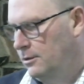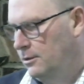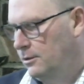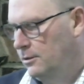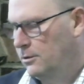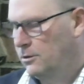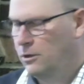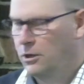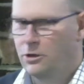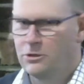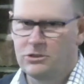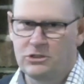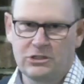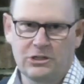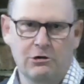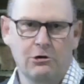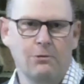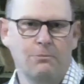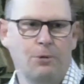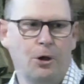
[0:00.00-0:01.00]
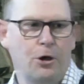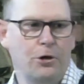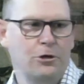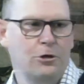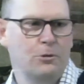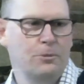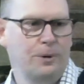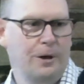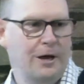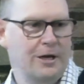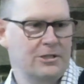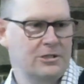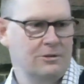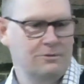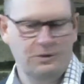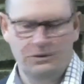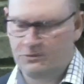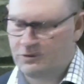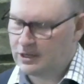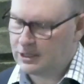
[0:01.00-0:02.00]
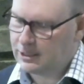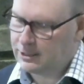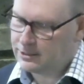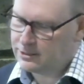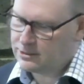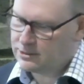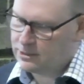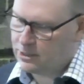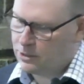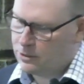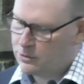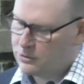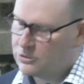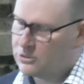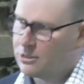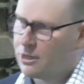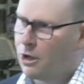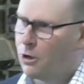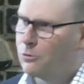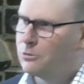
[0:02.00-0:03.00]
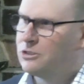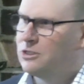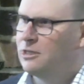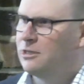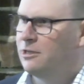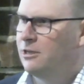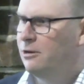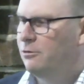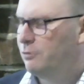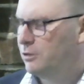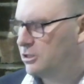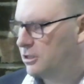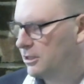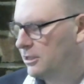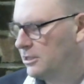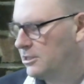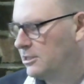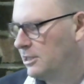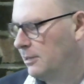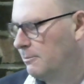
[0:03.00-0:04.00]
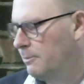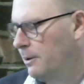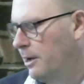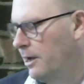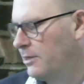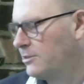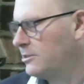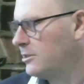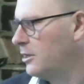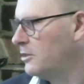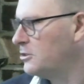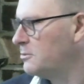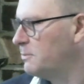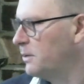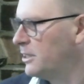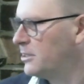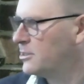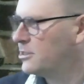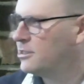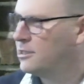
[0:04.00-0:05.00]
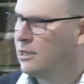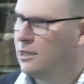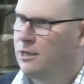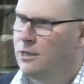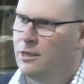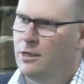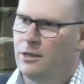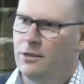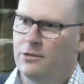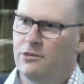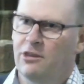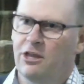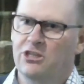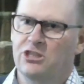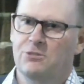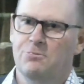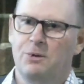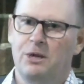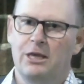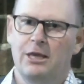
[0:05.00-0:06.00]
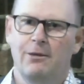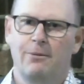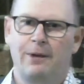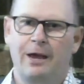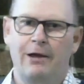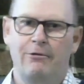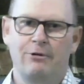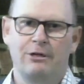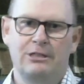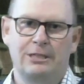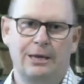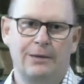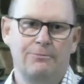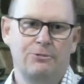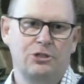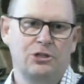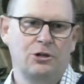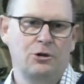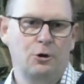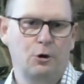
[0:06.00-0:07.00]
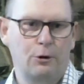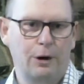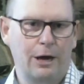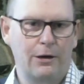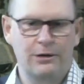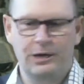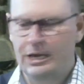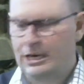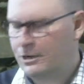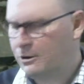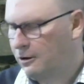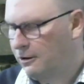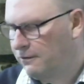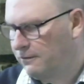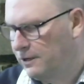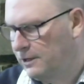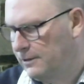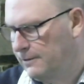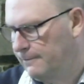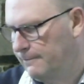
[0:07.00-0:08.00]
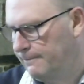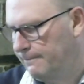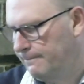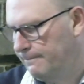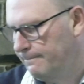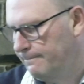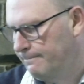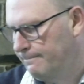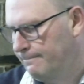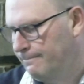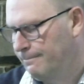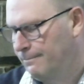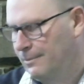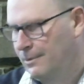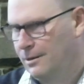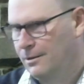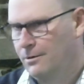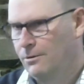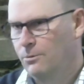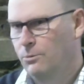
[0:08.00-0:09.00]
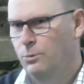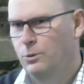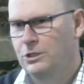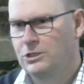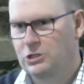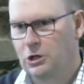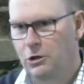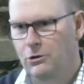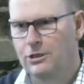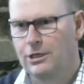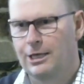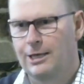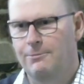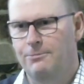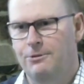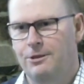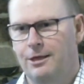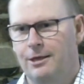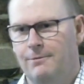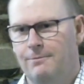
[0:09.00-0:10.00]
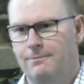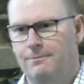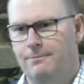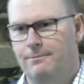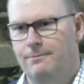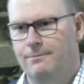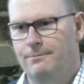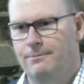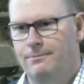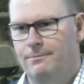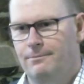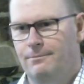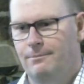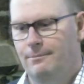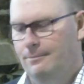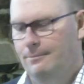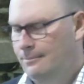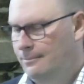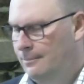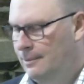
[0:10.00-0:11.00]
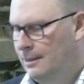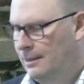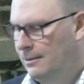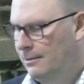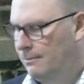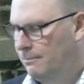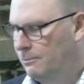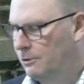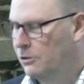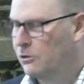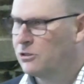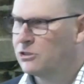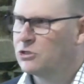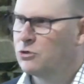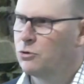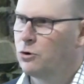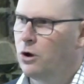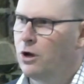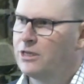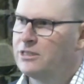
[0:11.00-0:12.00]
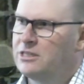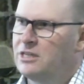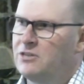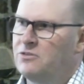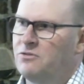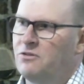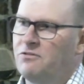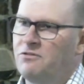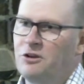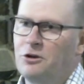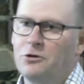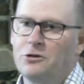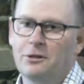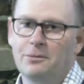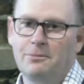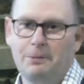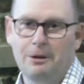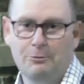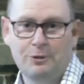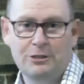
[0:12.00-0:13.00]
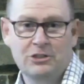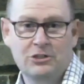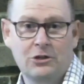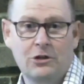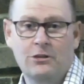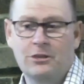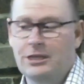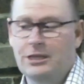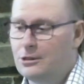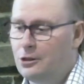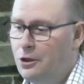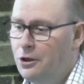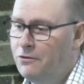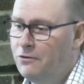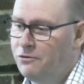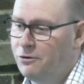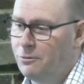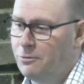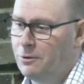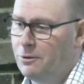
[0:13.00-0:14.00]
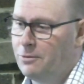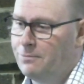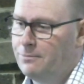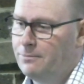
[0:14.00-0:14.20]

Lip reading: Those ceremonial parts of Leviticus, those cultic and ritualistic parts, those bits that speak about redemption or our need of it, we don't keep them because Christ has fulfilled them, but we certainly learn from them.